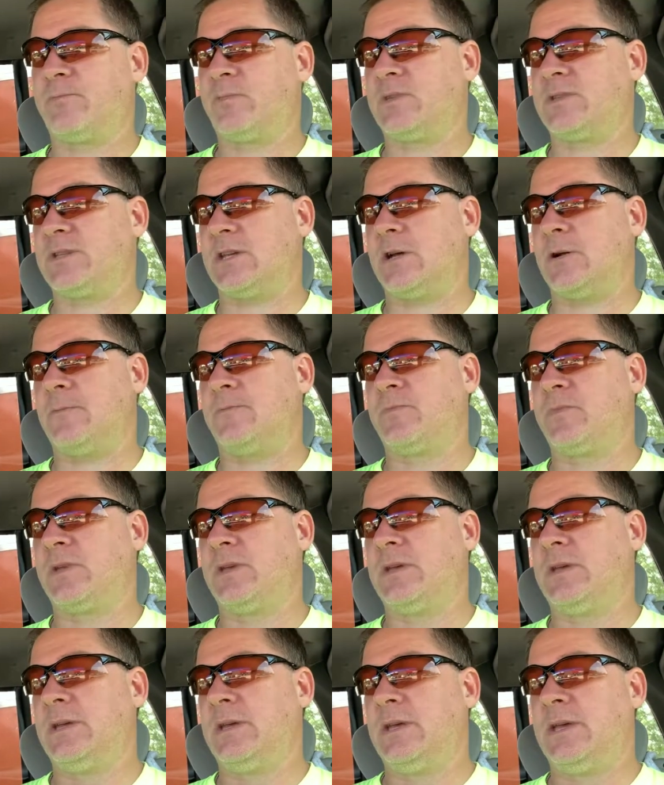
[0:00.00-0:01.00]
So
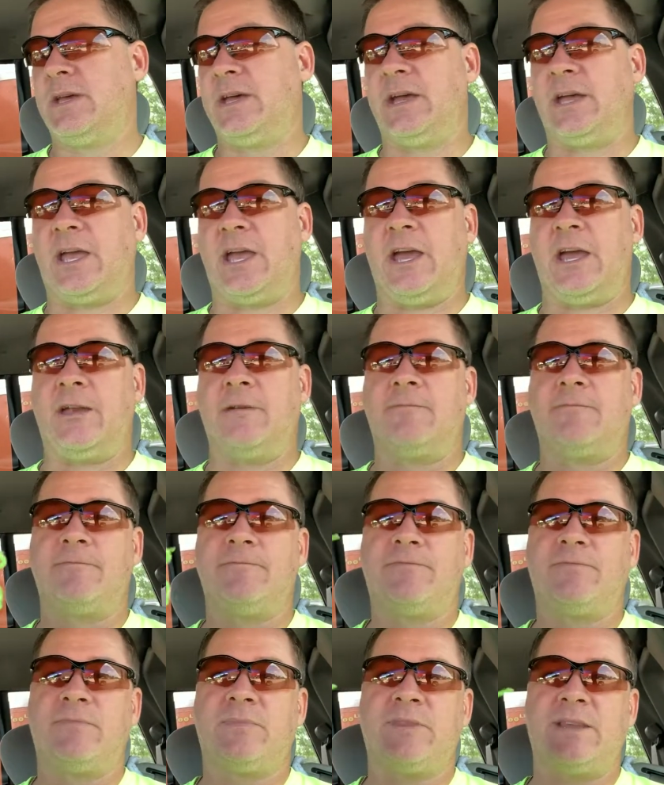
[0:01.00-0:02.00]
again,
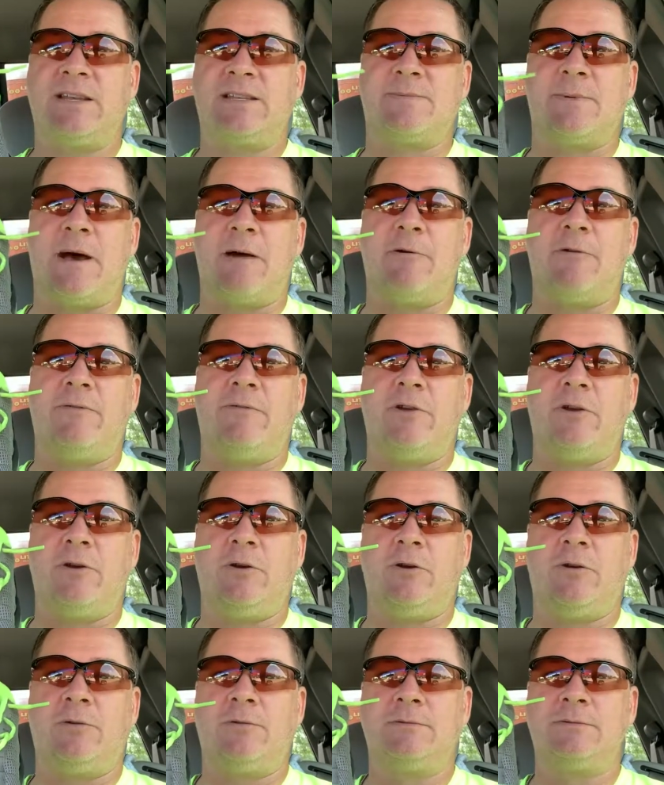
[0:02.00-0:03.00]
that's my
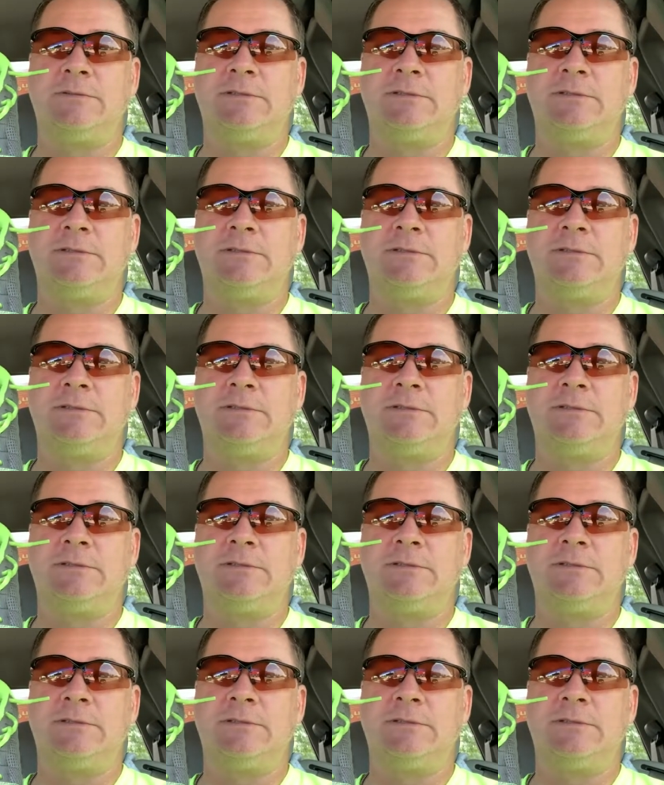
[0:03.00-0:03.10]
review.